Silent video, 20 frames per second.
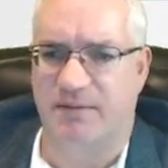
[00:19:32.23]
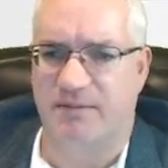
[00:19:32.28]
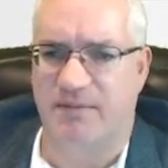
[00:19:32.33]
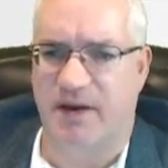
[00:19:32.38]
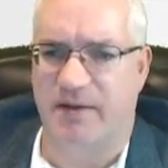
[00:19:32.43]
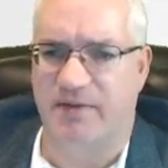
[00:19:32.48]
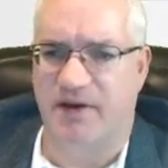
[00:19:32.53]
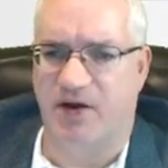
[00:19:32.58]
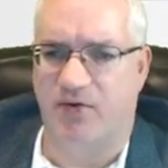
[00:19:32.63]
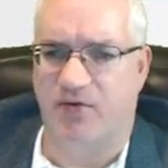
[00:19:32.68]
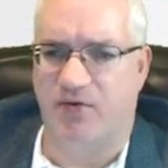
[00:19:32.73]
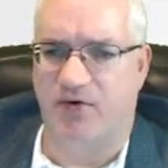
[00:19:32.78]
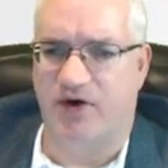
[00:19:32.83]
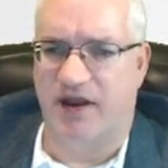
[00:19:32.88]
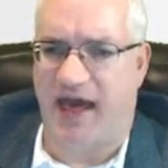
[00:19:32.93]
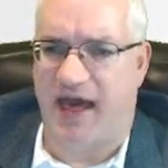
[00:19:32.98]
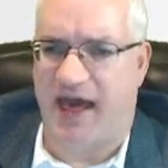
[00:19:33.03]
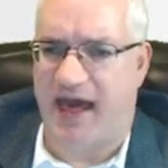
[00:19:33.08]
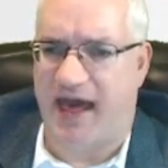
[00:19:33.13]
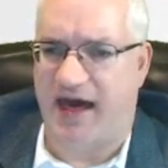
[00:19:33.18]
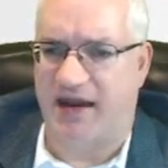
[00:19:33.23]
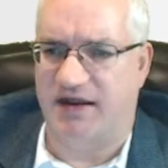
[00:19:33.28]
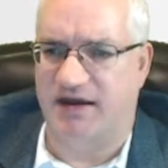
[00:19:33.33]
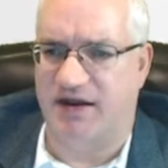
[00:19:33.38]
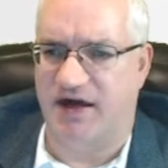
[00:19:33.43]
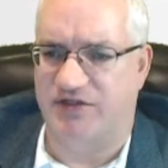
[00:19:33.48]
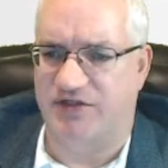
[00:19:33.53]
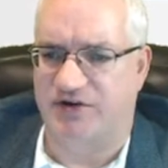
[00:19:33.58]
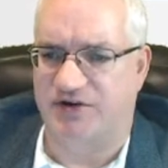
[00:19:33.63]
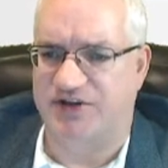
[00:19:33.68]
Maybe I want to add
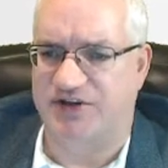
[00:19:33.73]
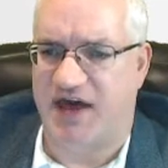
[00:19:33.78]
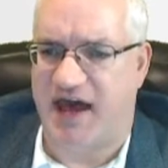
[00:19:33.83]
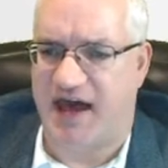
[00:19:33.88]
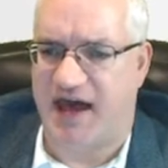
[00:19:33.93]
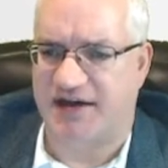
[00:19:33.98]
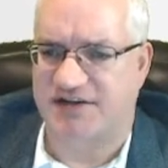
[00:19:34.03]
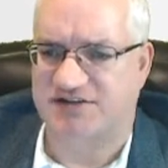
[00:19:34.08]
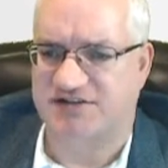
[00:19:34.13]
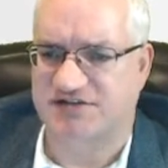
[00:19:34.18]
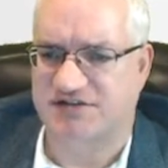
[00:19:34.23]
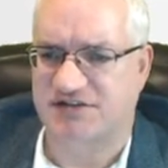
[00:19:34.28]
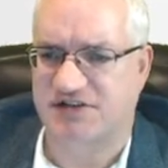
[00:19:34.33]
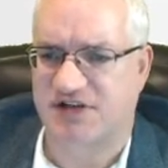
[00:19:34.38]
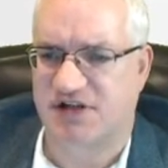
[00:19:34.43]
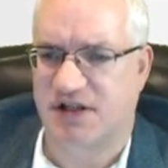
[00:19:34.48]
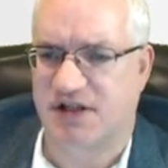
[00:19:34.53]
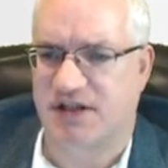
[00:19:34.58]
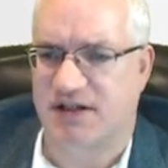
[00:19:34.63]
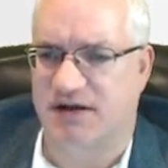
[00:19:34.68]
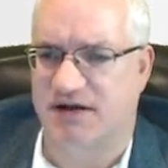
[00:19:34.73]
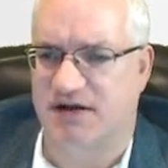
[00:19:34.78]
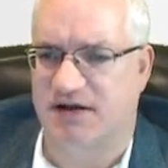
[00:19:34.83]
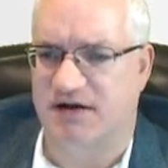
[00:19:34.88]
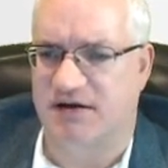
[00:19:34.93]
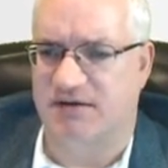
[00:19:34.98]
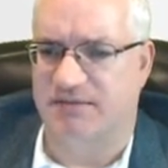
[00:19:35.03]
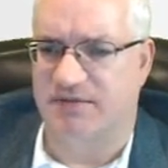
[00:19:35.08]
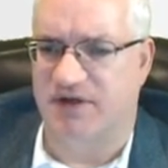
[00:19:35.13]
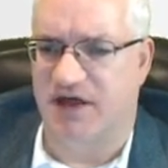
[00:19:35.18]
another task
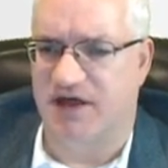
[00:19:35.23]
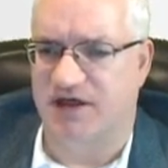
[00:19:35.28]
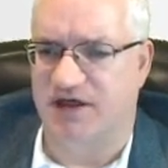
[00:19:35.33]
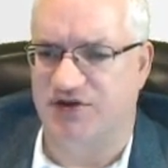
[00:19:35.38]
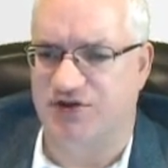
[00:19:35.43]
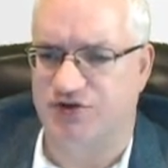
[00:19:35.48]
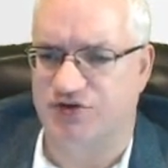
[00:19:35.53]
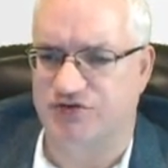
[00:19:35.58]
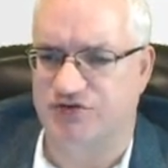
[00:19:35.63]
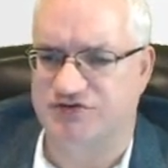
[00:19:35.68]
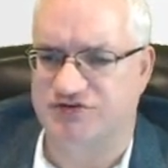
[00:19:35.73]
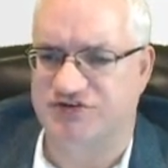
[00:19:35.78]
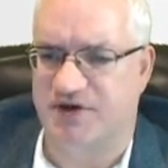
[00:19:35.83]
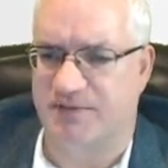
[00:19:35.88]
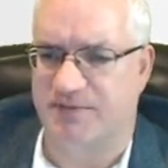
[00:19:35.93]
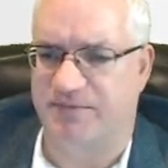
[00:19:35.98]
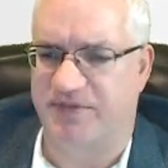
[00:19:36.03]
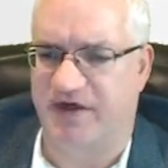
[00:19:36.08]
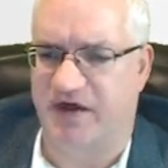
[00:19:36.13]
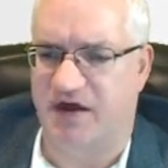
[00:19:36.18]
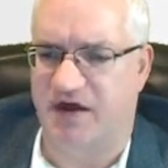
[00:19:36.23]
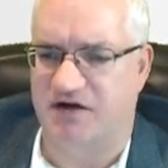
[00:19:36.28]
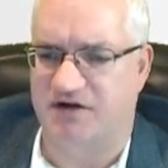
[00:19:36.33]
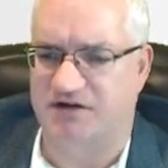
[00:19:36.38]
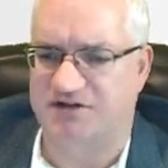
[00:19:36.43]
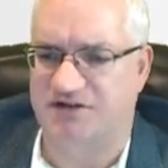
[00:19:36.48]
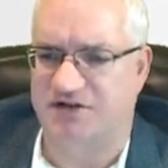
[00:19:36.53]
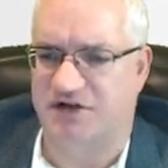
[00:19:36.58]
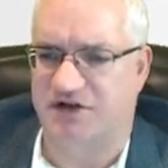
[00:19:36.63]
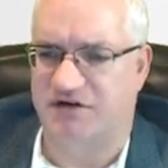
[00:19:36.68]
and do something
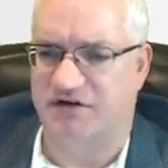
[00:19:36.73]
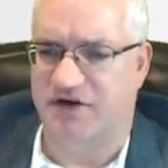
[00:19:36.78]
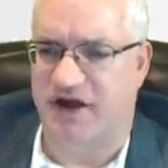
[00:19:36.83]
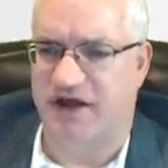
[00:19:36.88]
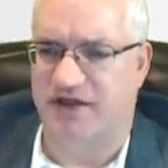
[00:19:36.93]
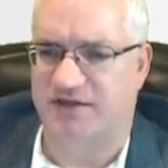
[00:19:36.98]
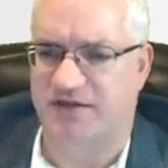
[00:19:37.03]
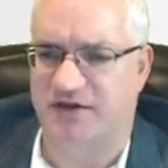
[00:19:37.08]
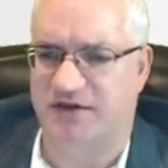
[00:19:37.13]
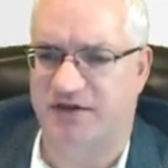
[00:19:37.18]
else here, right?